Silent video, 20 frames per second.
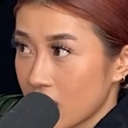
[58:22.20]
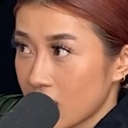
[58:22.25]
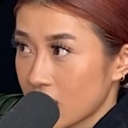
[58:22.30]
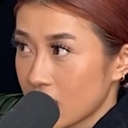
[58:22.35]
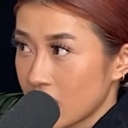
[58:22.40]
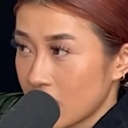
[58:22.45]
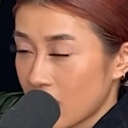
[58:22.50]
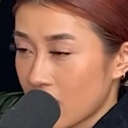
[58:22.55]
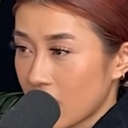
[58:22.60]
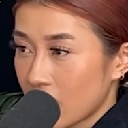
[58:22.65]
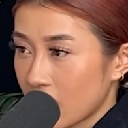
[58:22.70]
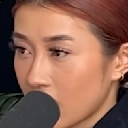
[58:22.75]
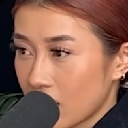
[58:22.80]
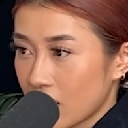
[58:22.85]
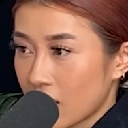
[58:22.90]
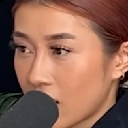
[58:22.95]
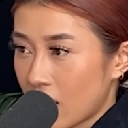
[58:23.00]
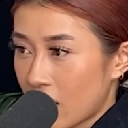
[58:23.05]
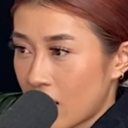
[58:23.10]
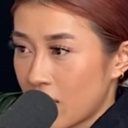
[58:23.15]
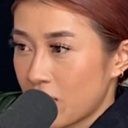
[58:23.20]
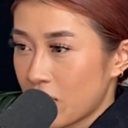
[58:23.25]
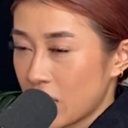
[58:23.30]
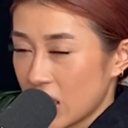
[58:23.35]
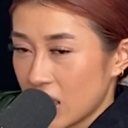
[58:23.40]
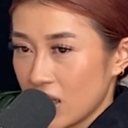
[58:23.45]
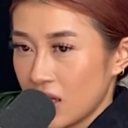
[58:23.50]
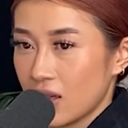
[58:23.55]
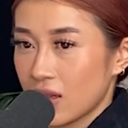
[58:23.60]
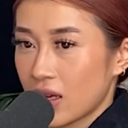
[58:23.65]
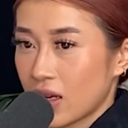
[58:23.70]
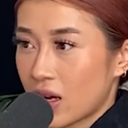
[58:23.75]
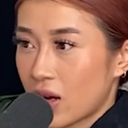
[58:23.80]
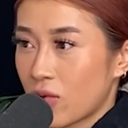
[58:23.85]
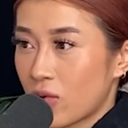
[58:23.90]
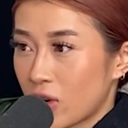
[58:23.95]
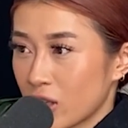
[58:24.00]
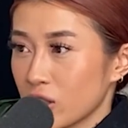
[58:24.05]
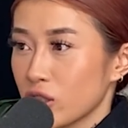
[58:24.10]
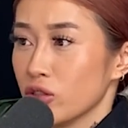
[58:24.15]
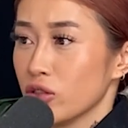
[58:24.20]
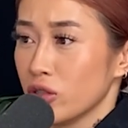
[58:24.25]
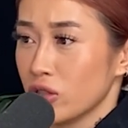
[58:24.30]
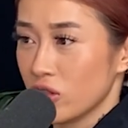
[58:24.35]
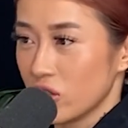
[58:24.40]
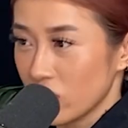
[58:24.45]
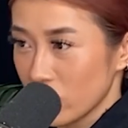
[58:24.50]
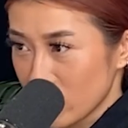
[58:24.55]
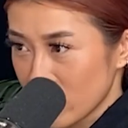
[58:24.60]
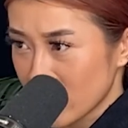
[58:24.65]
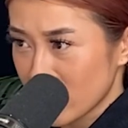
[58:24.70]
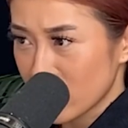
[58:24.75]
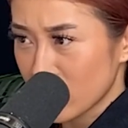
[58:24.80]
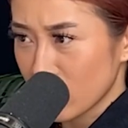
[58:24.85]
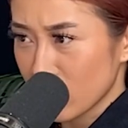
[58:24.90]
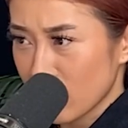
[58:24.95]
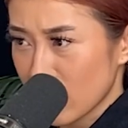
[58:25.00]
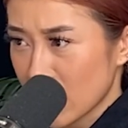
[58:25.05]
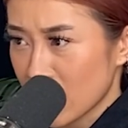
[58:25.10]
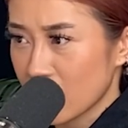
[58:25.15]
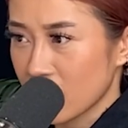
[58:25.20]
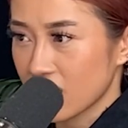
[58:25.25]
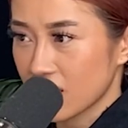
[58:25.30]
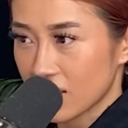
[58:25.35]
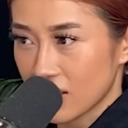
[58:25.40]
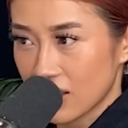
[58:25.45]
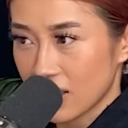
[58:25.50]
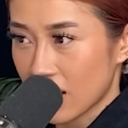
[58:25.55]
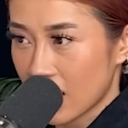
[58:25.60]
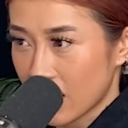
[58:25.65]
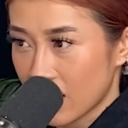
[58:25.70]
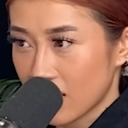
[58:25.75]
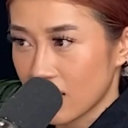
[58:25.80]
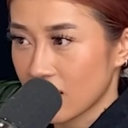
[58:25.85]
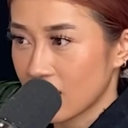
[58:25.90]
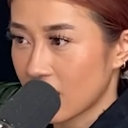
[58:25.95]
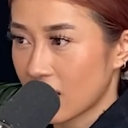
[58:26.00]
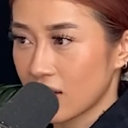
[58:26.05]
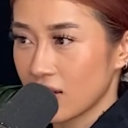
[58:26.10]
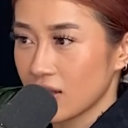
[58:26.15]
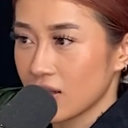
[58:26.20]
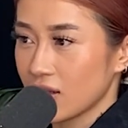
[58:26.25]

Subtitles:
yeah, like I have money, like I want you to do this to me, this and that.